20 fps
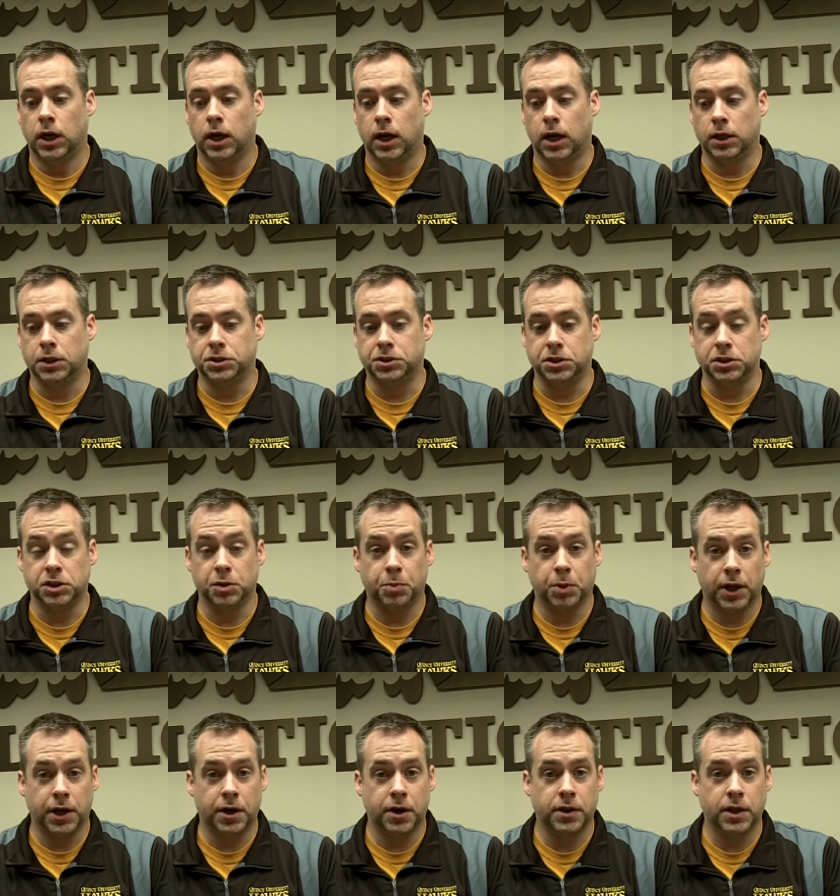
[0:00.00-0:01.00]
uh, she's a
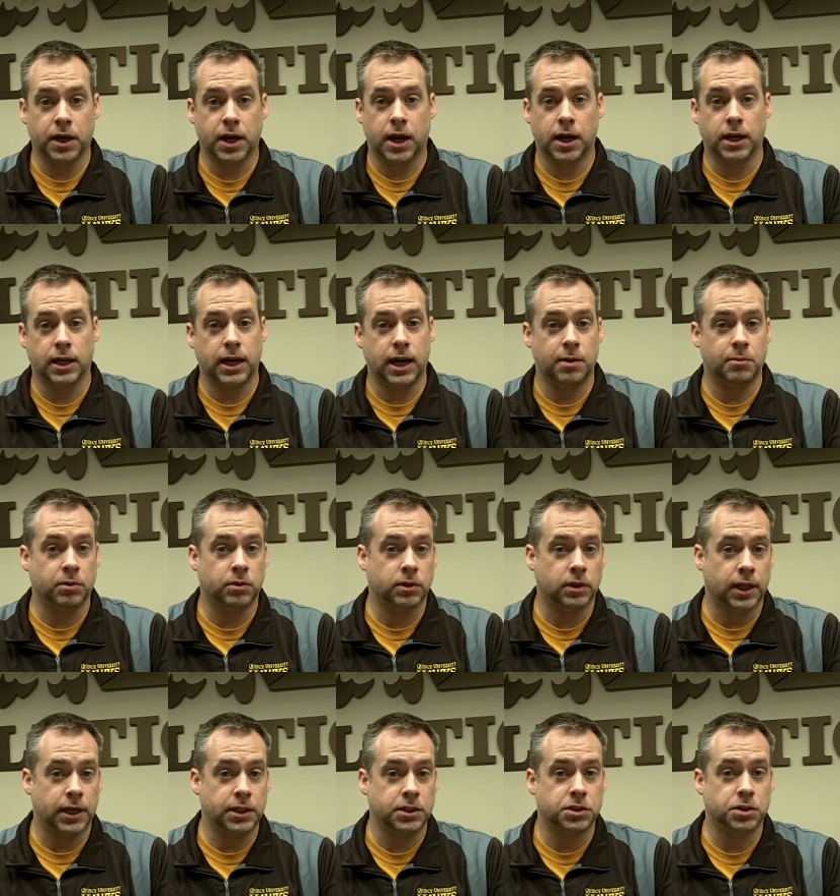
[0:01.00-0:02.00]
player that kind of came
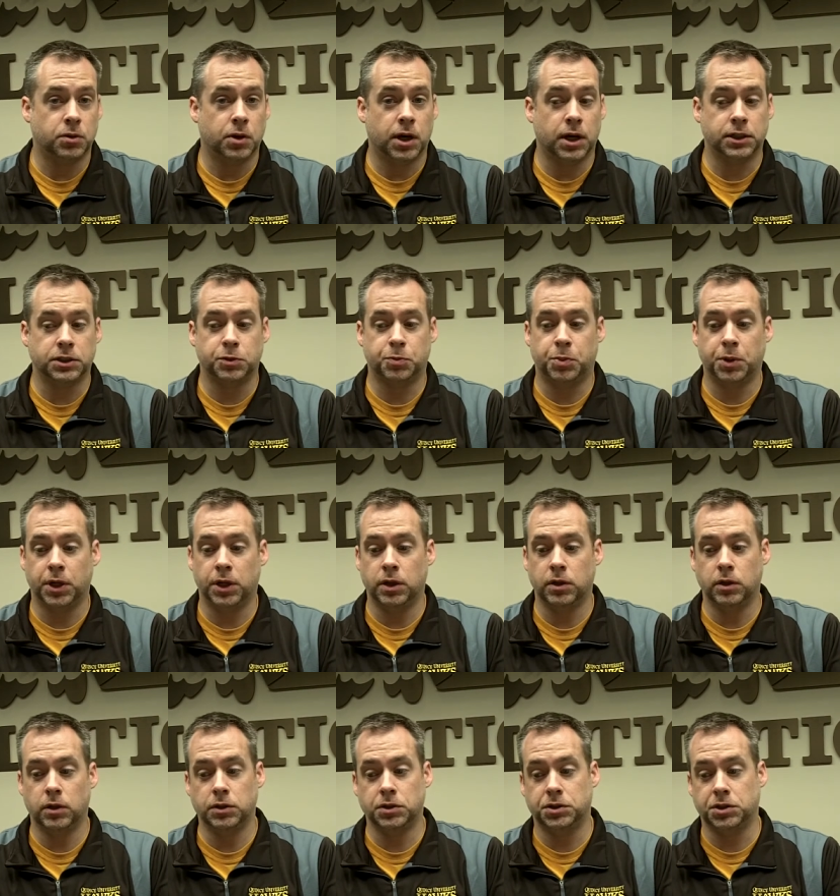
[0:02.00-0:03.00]
late to us, but
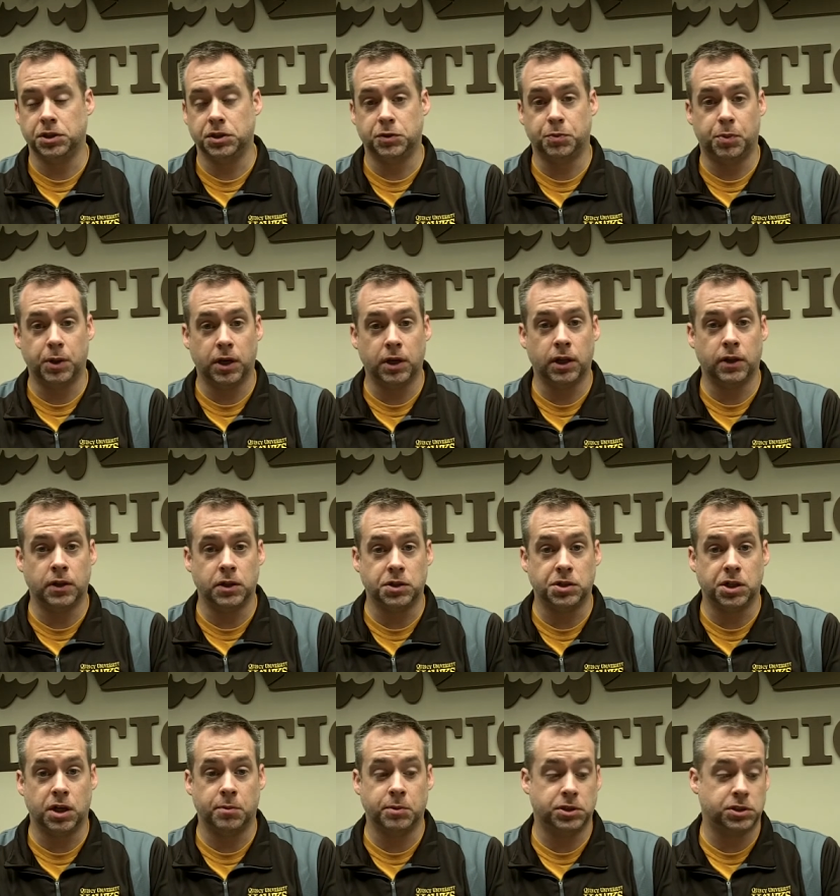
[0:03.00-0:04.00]
she's been in the gym.